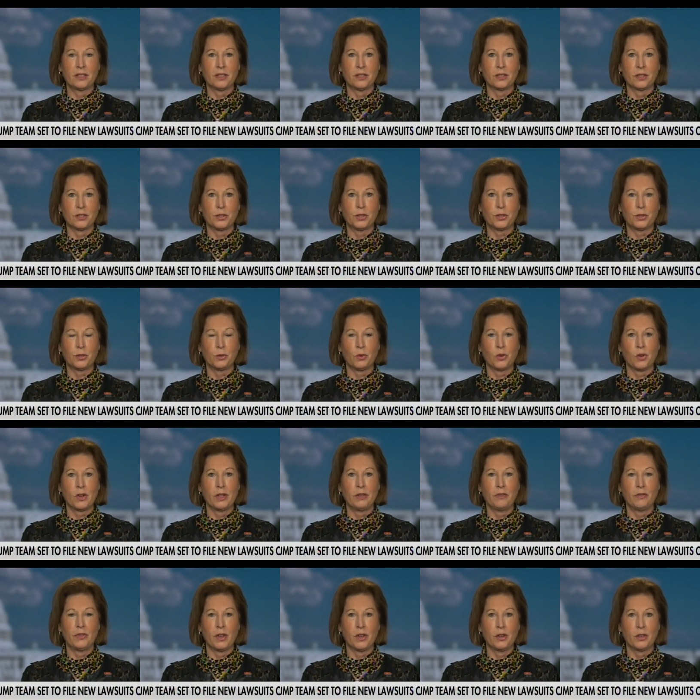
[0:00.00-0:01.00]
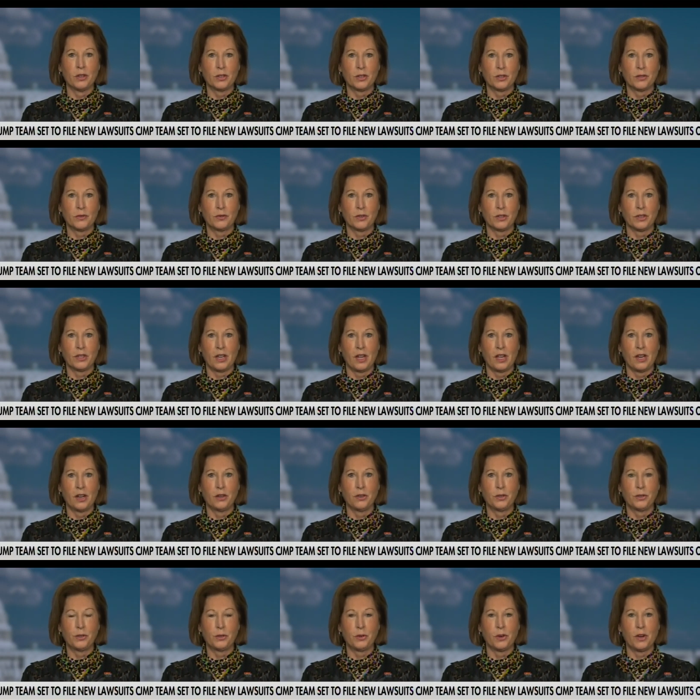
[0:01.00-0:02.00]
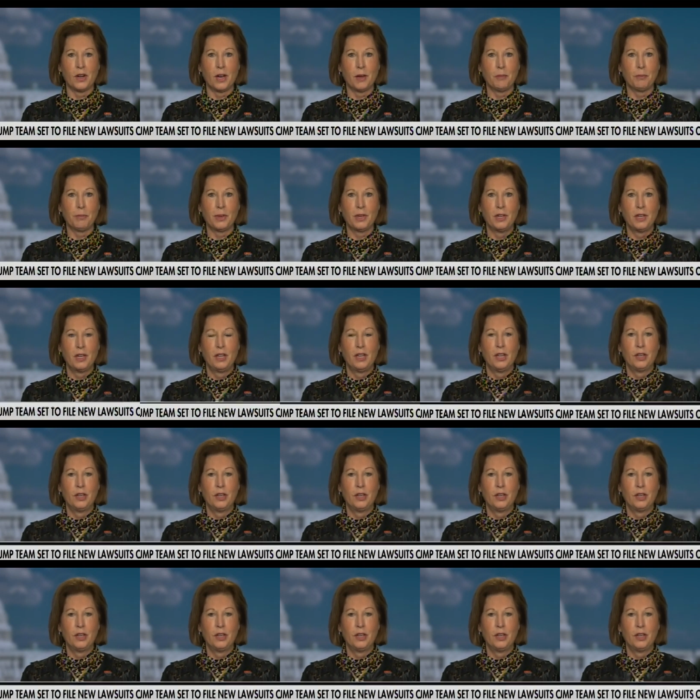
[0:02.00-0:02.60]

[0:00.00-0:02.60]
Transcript: and destroy votes for Donald Trump,